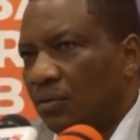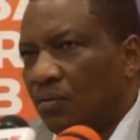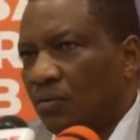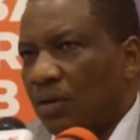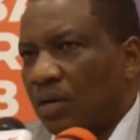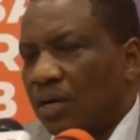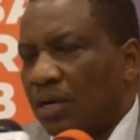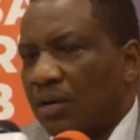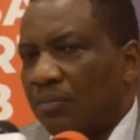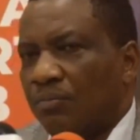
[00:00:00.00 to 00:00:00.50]

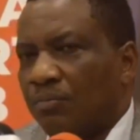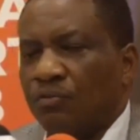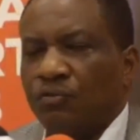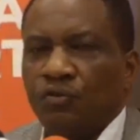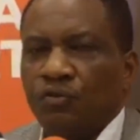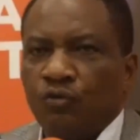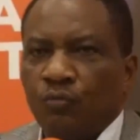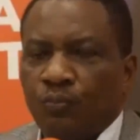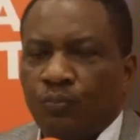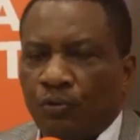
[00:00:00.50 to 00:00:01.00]
wa
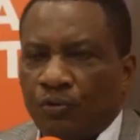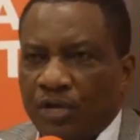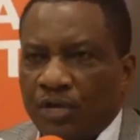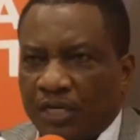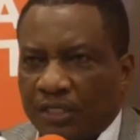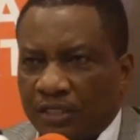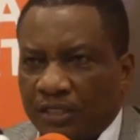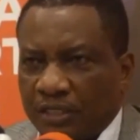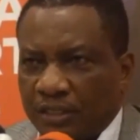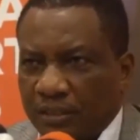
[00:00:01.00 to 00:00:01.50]
Bunju
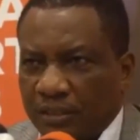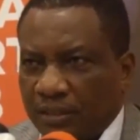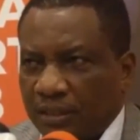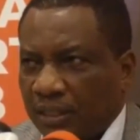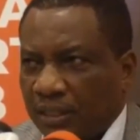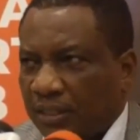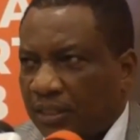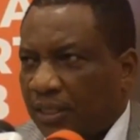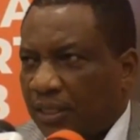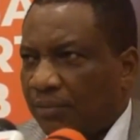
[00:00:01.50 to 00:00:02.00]
project.
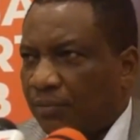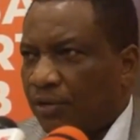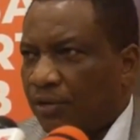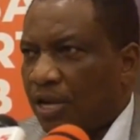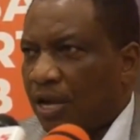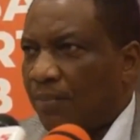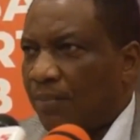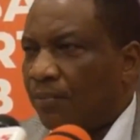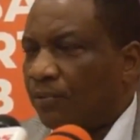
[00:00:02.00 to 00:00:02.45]
Katika moja